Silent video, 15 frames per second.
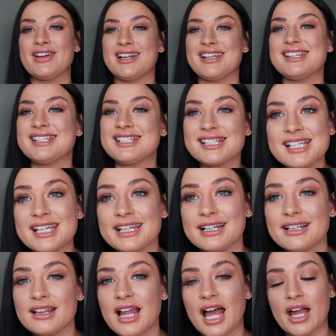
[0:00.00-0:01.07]
and I
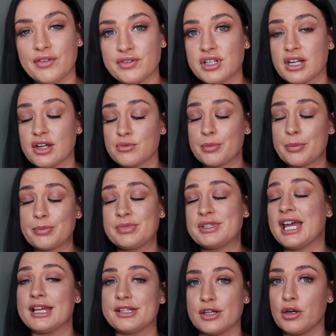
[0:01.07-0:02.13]
still have to
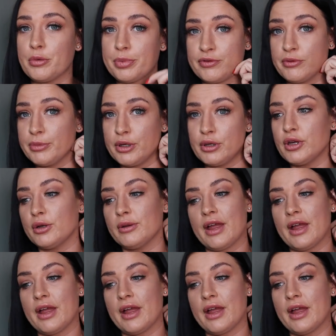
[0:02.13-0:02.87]
size up from Boohoo.